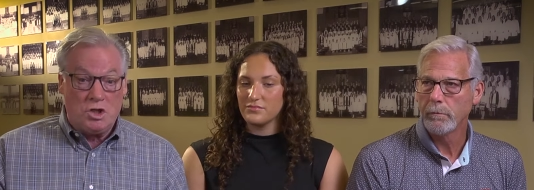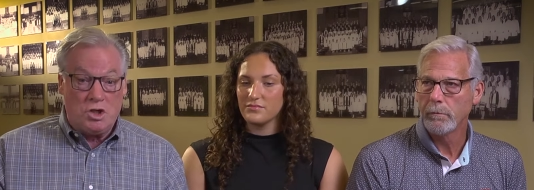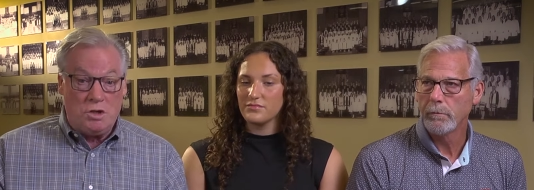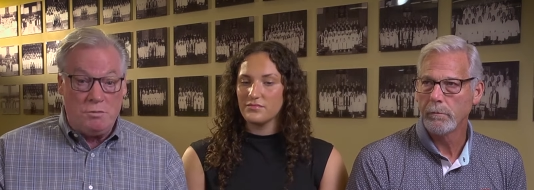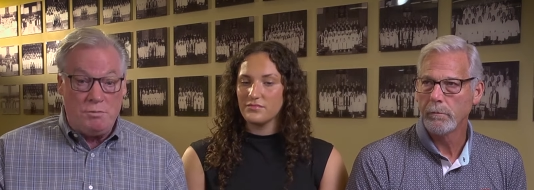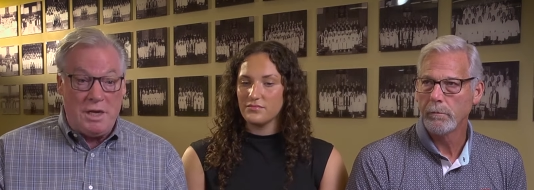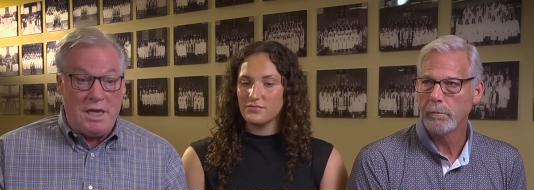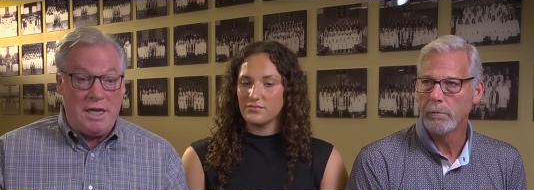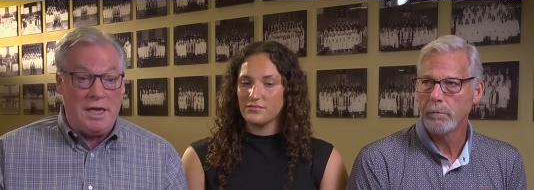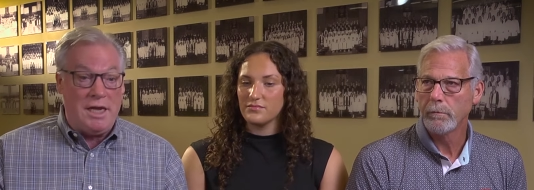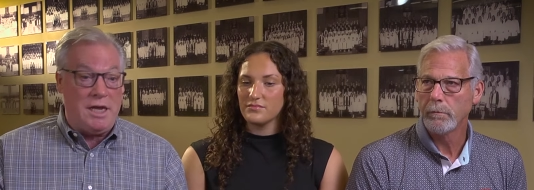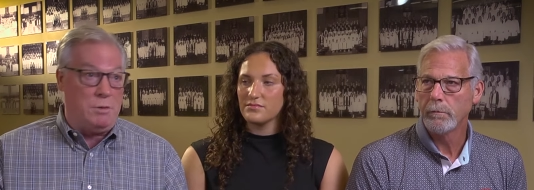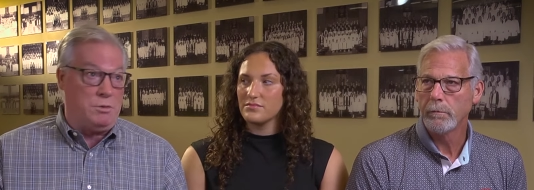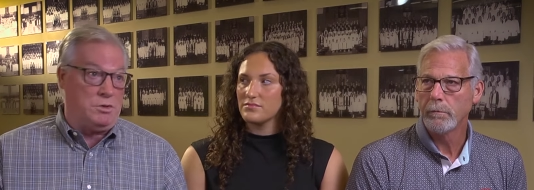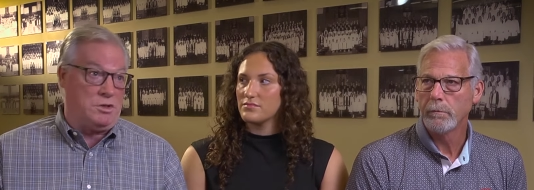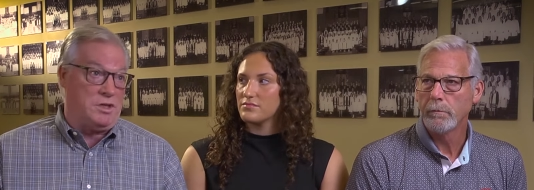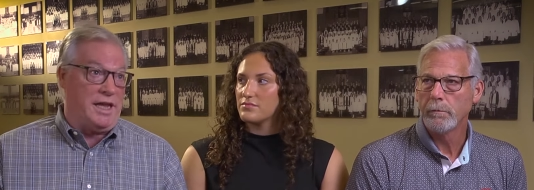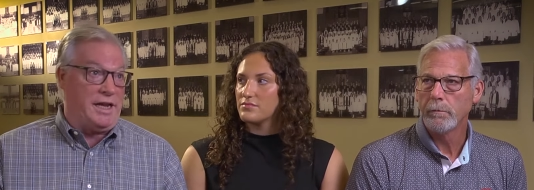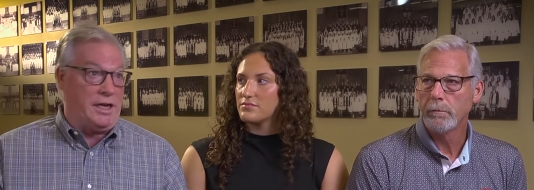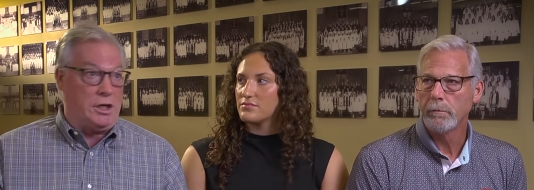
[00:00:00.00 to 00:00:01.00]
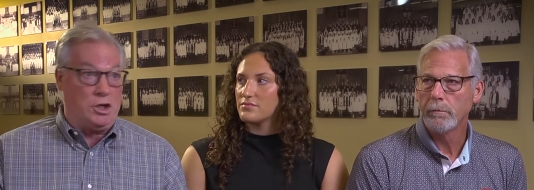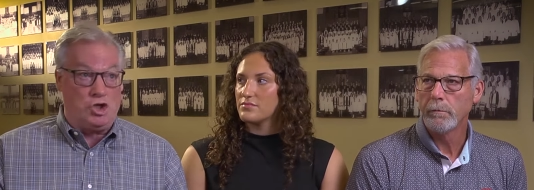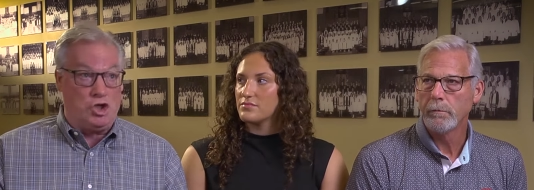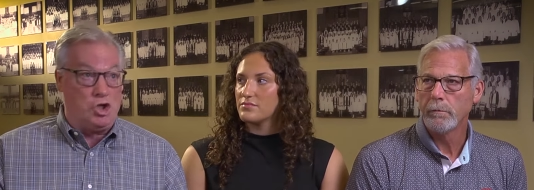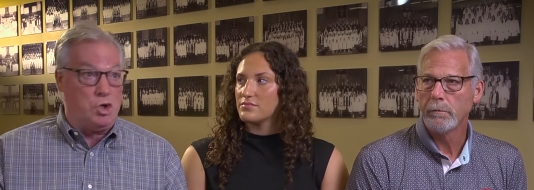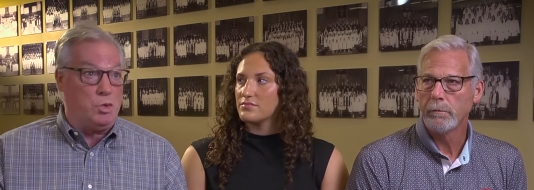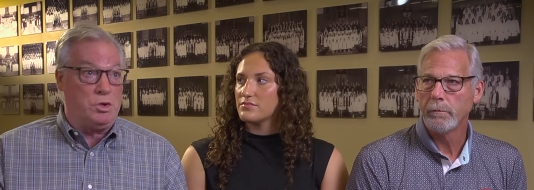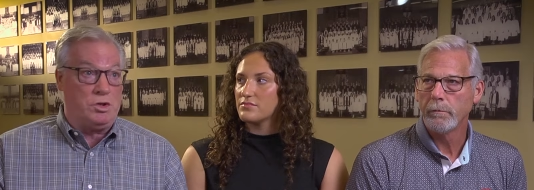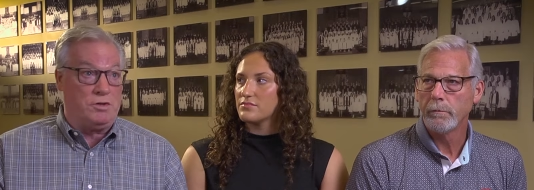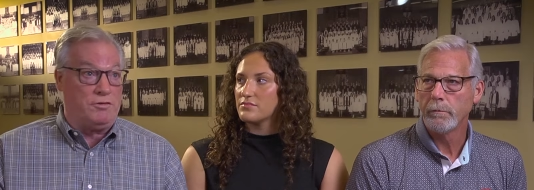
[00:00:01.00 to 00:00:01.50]
Speaker 1: To me, it was like a
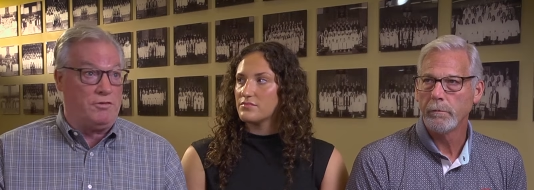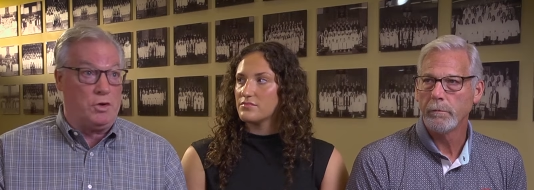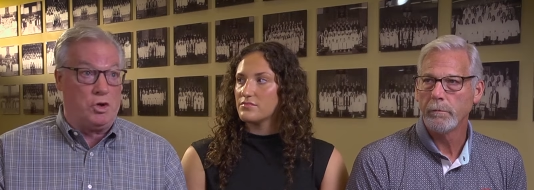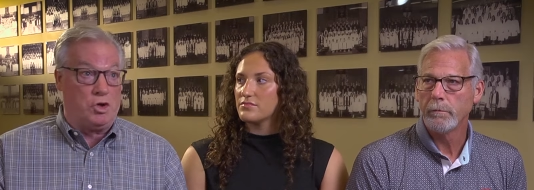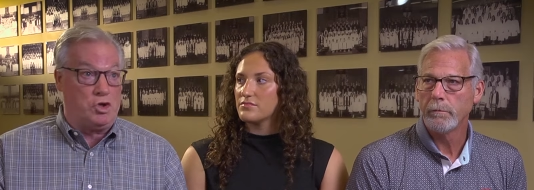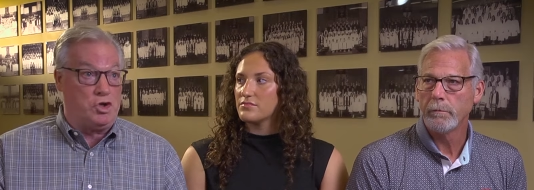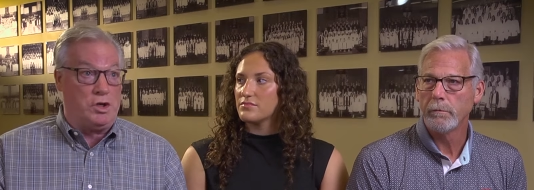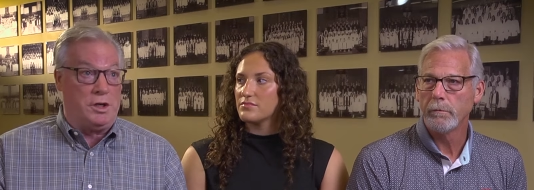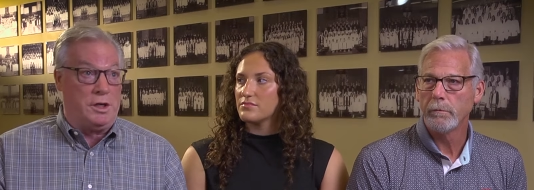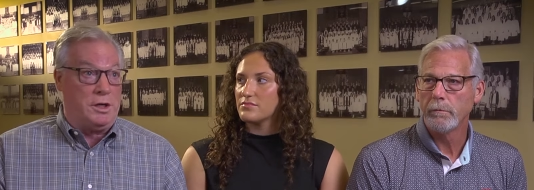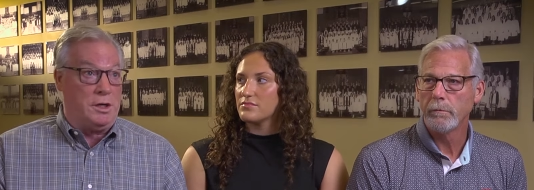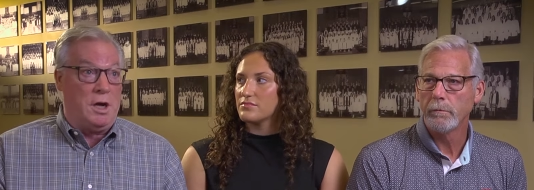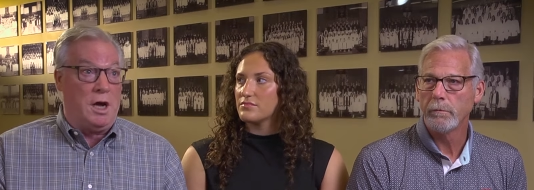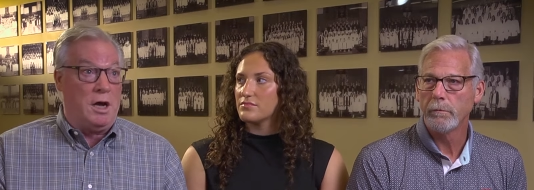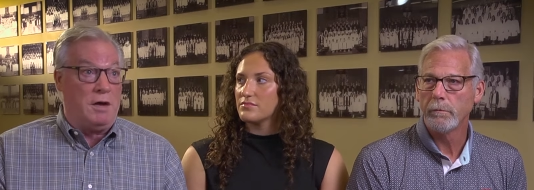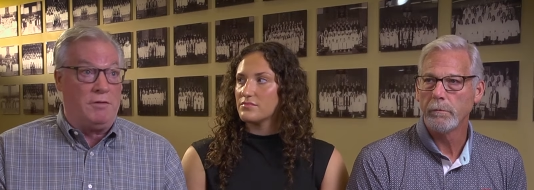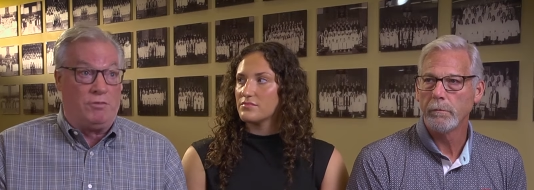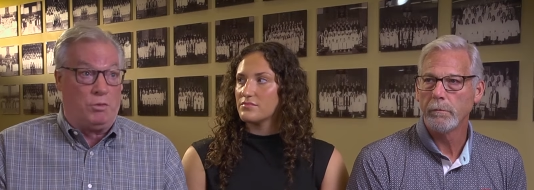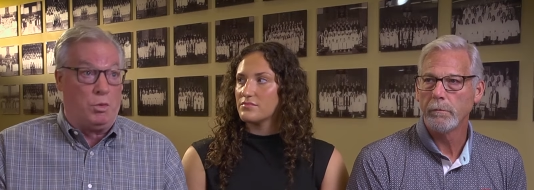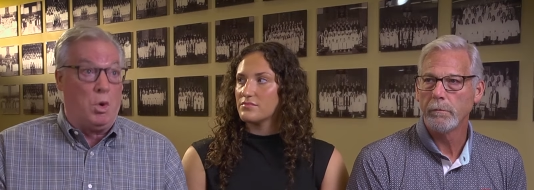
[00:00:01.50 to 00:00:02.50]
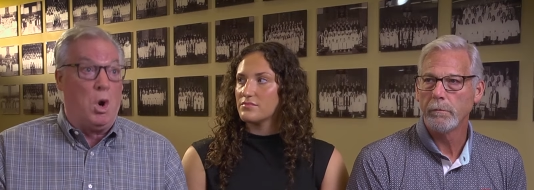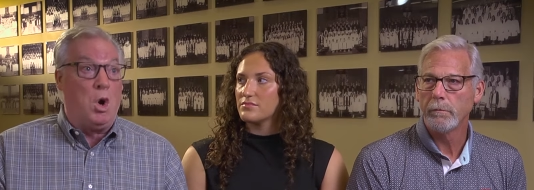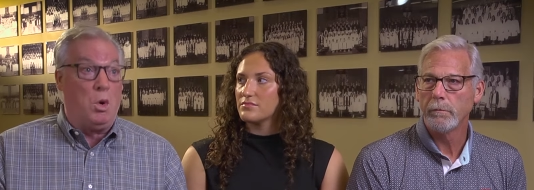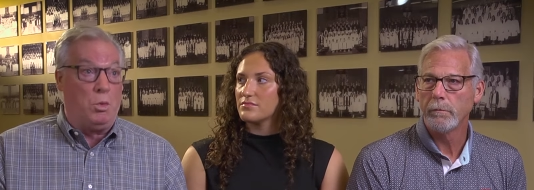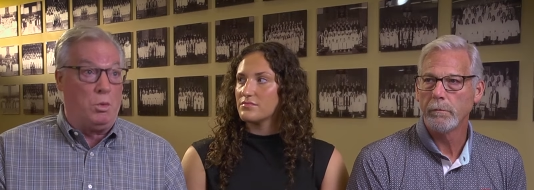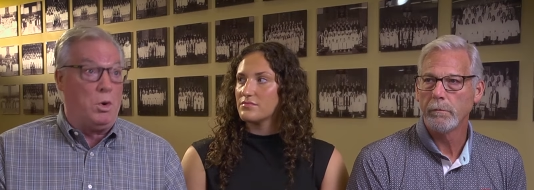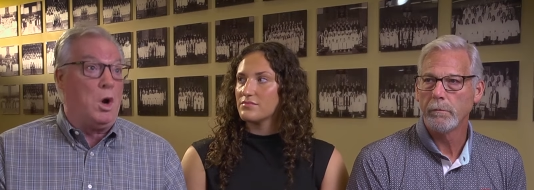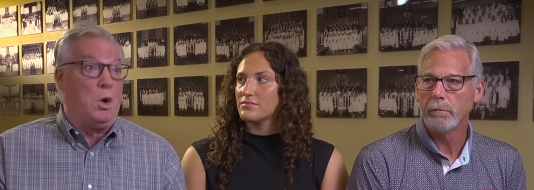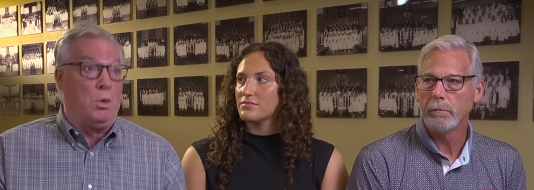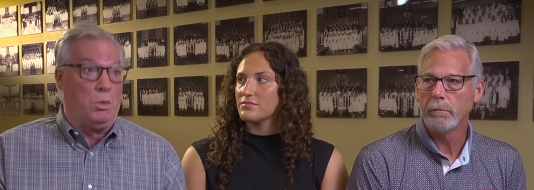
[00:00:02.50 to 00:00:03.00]
Jewish version of
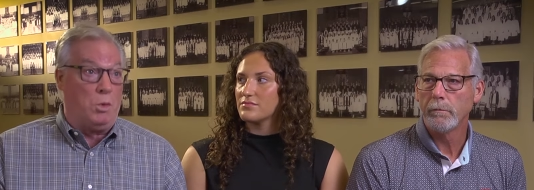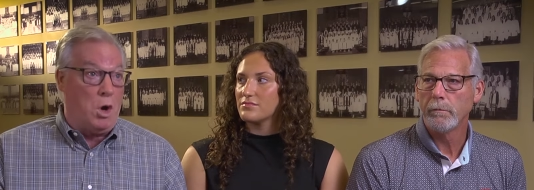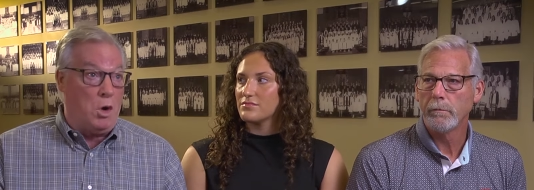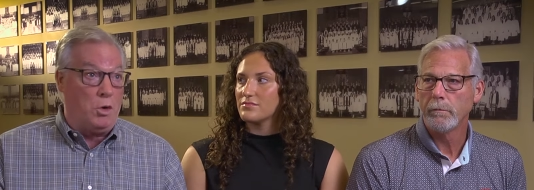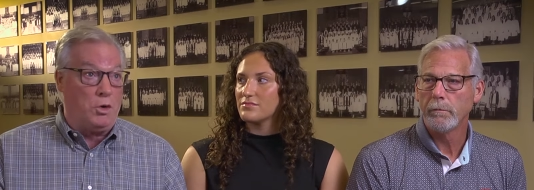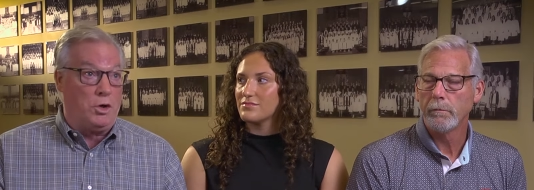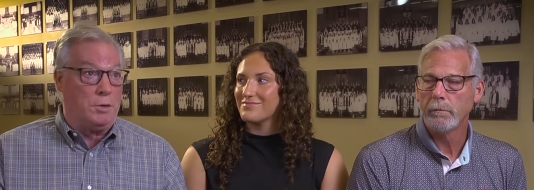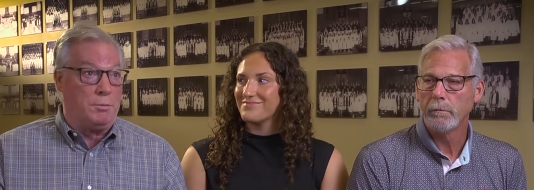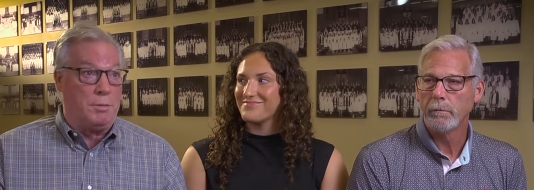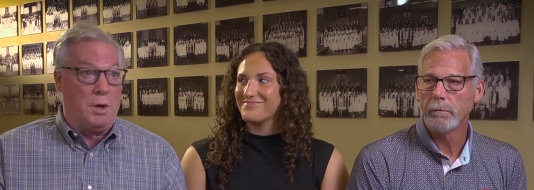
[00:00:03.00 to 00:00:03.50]
row, row, row your